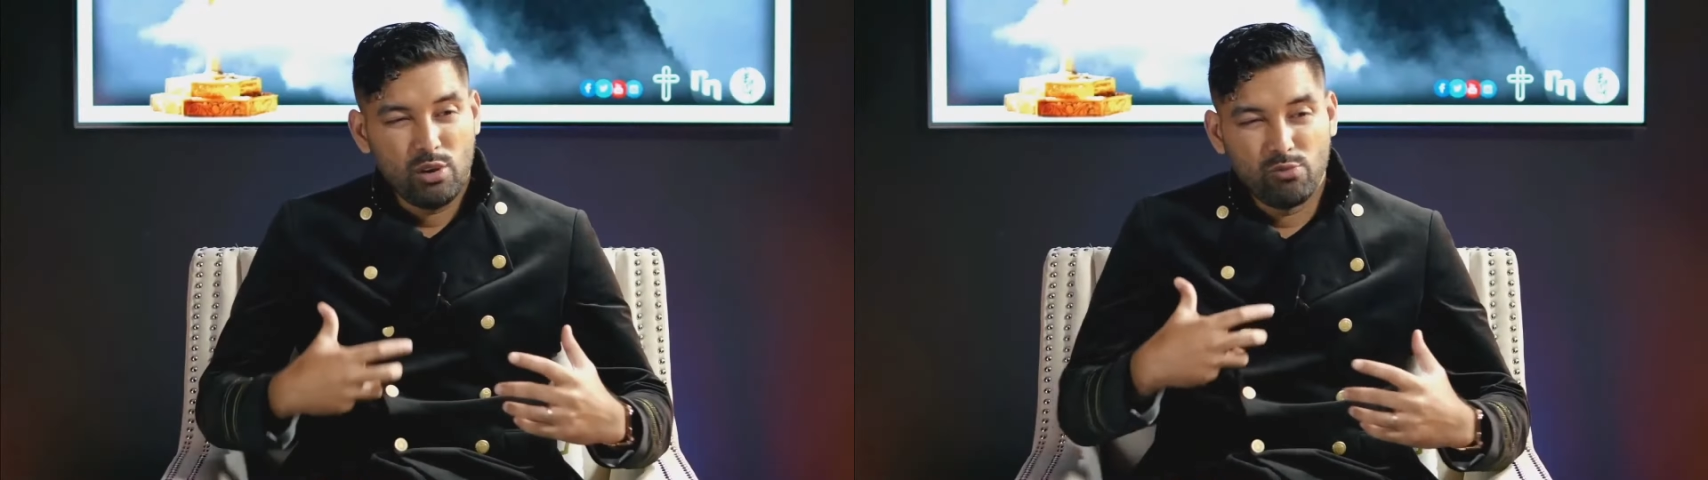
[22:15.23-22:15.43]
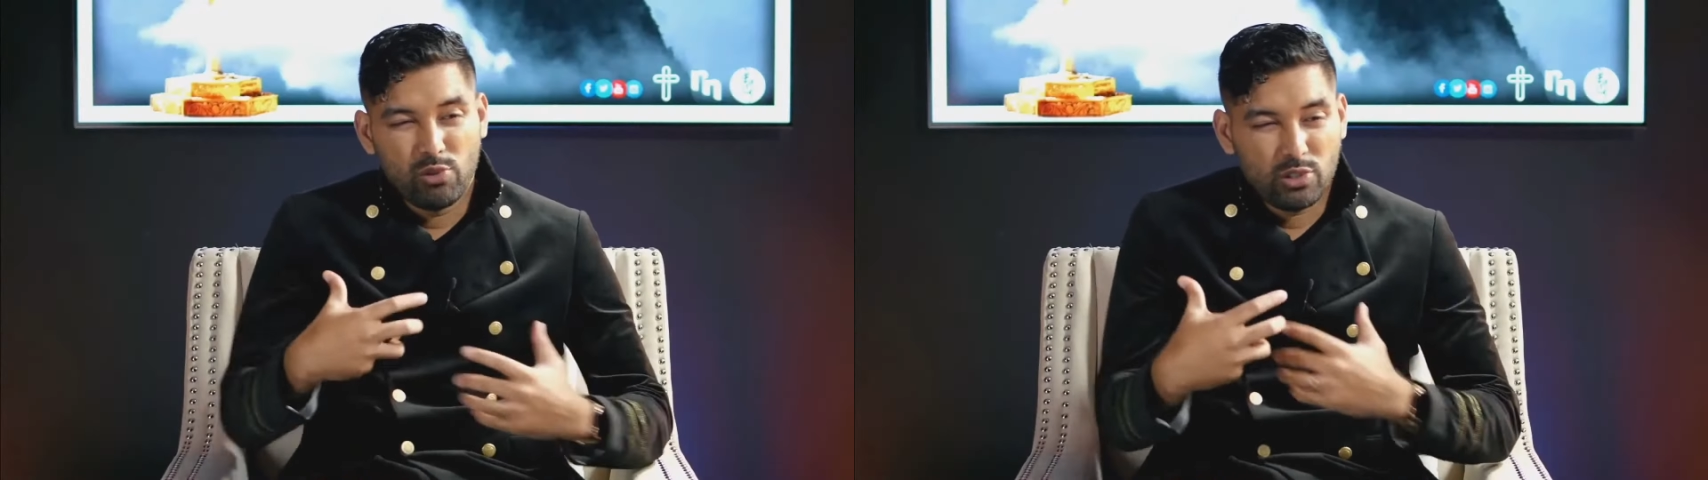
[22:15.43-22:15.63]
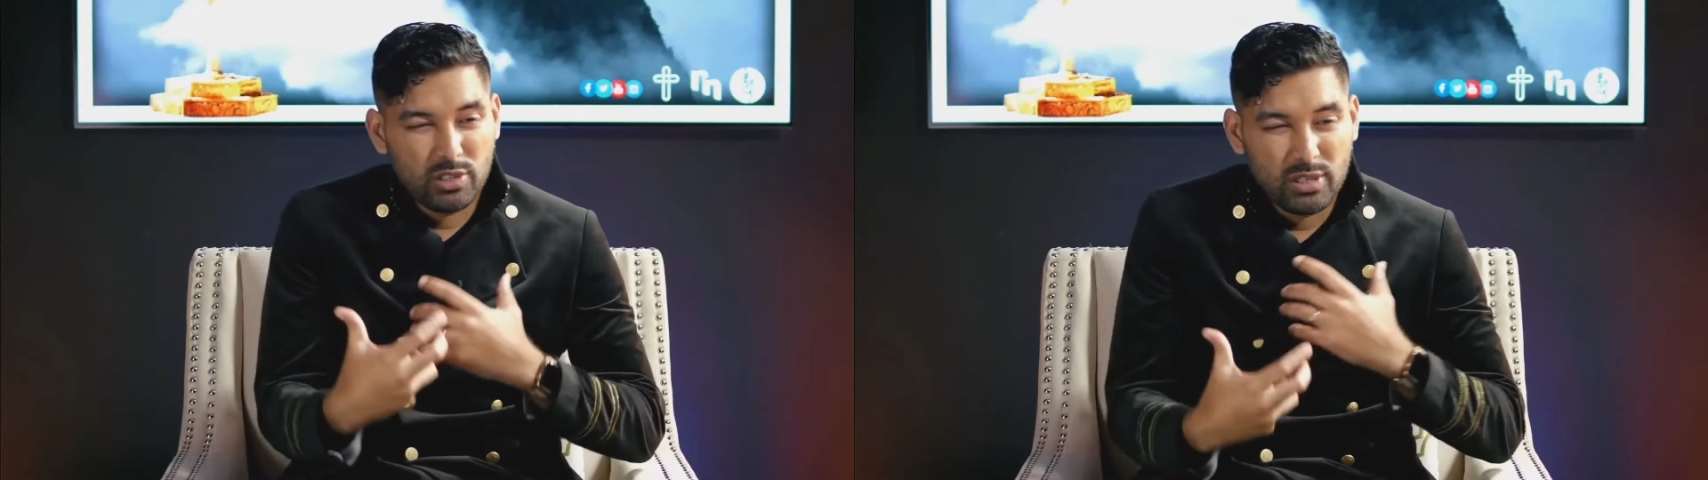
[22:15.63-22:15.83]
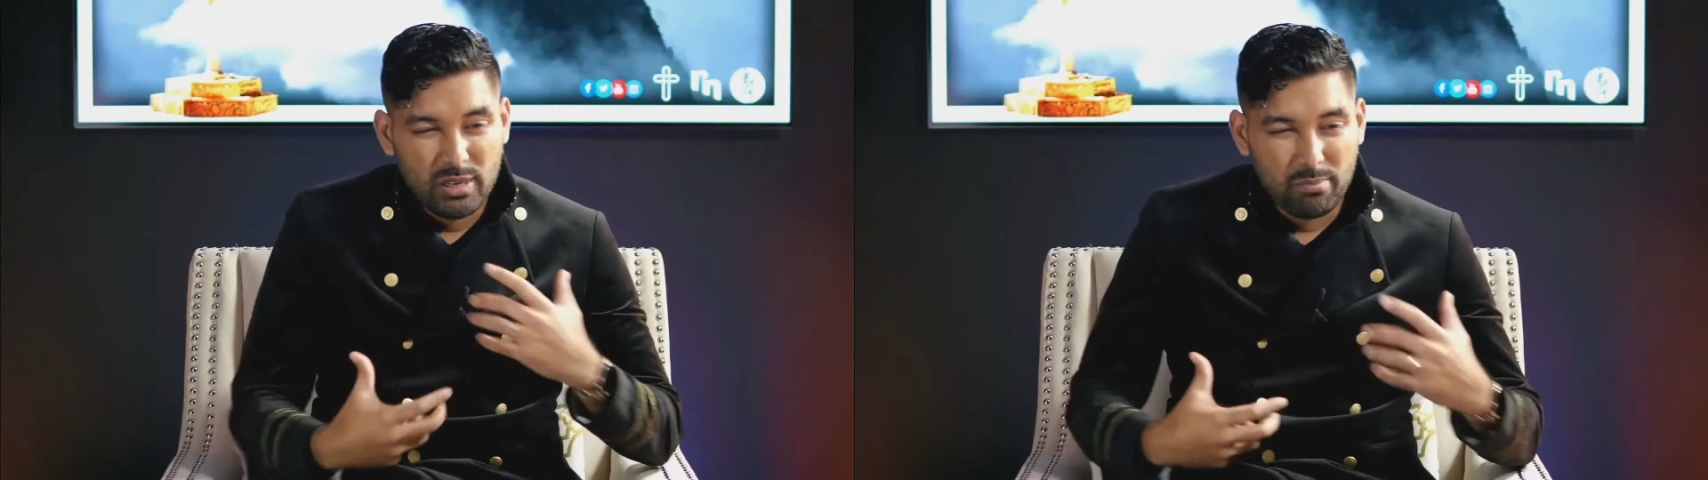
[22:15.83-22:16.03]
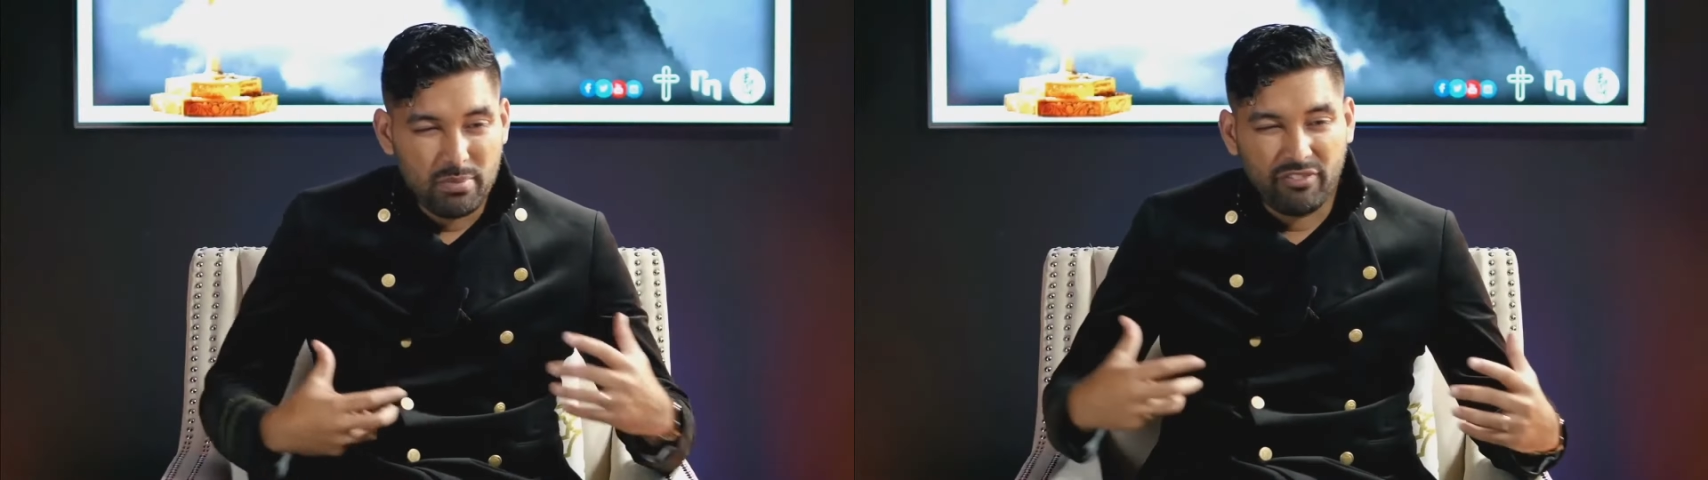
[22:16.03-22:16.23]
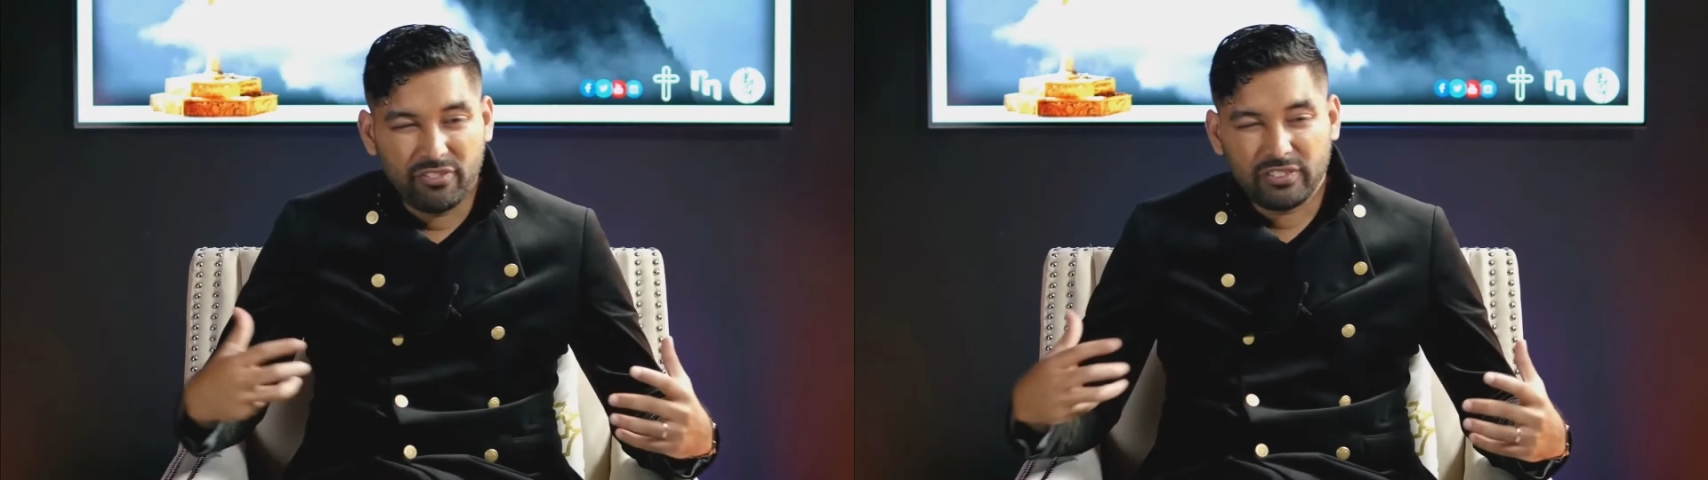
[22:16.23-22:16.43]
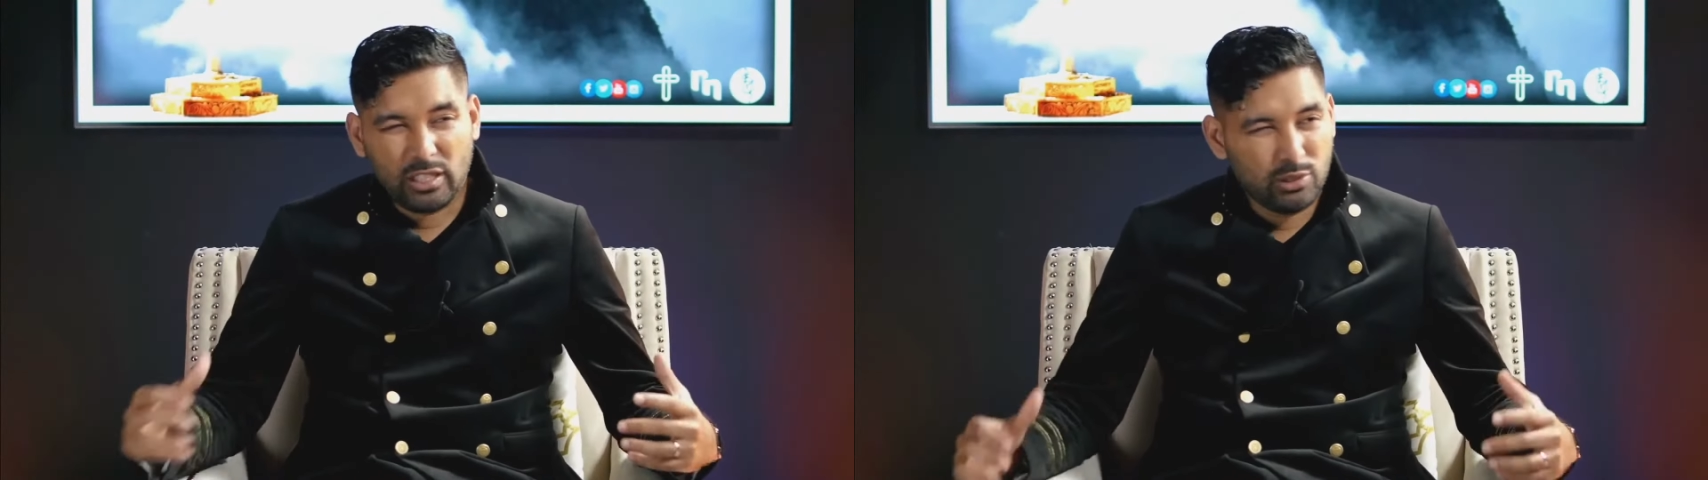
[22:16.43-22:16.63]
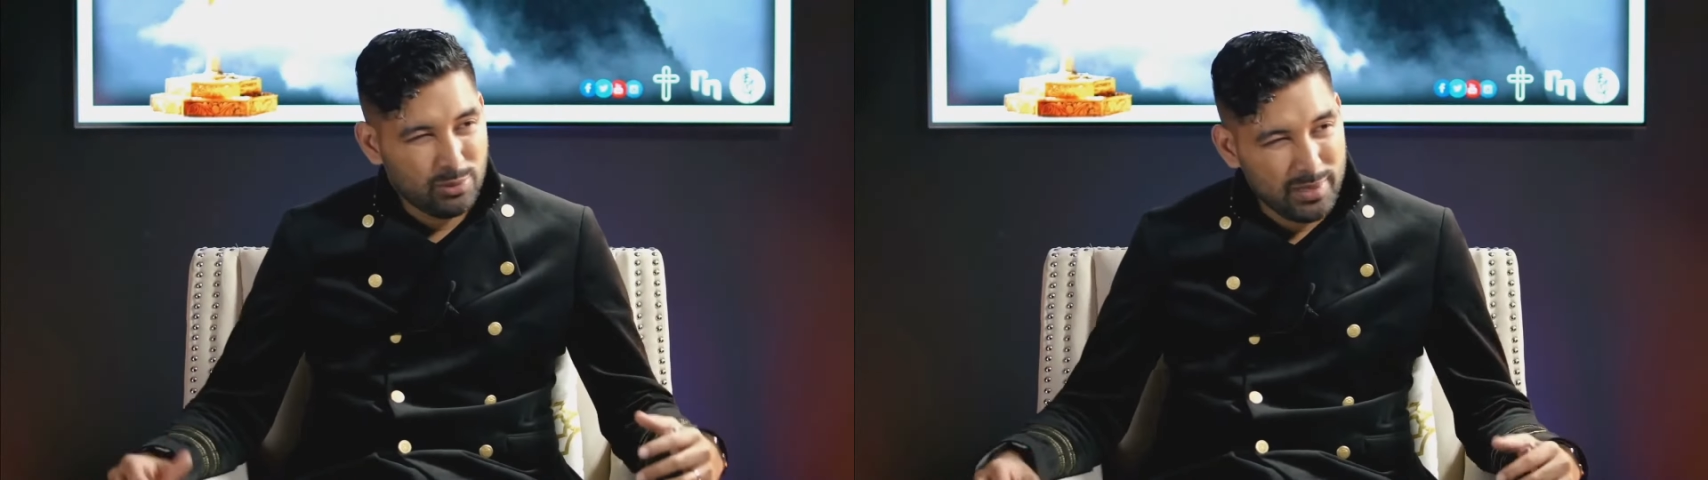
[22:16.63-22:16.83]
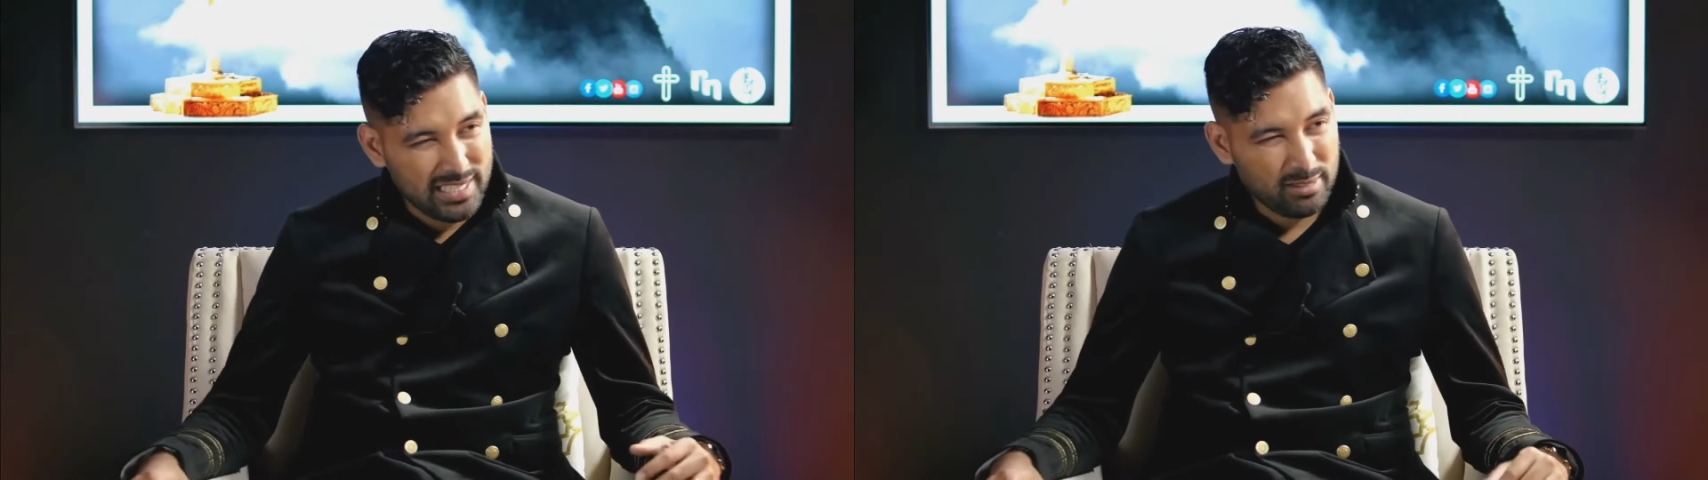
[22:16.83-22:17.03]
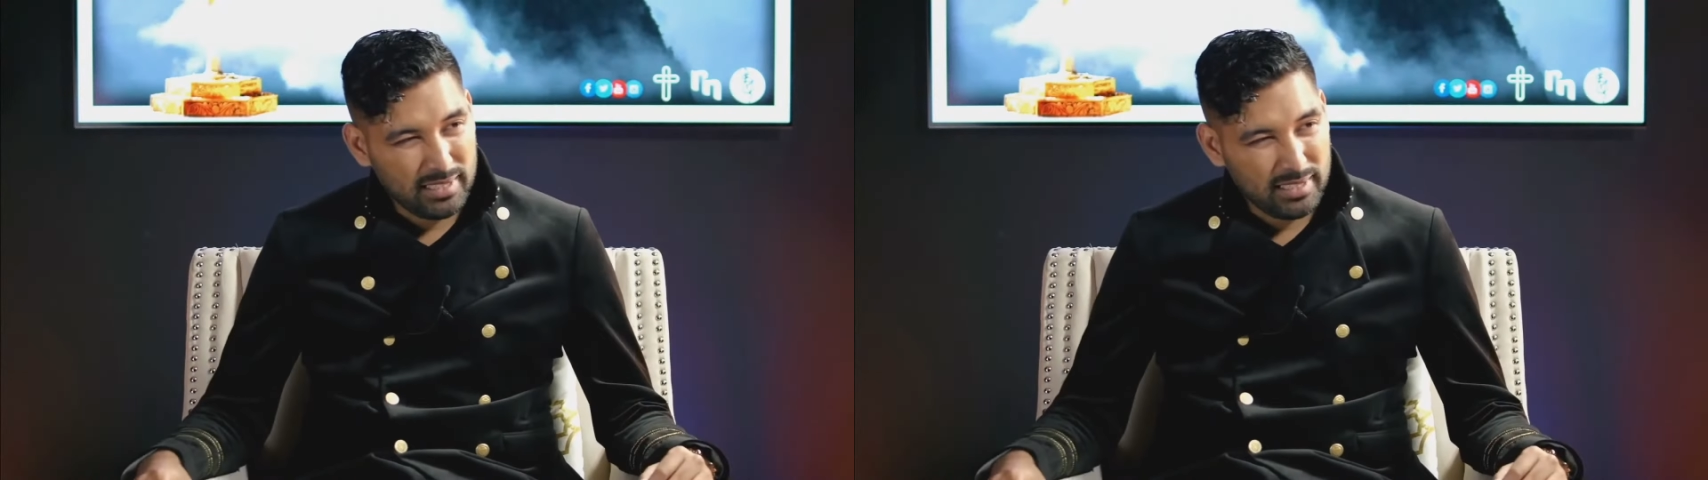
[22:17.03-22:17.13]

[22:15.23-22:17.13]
would be frustrated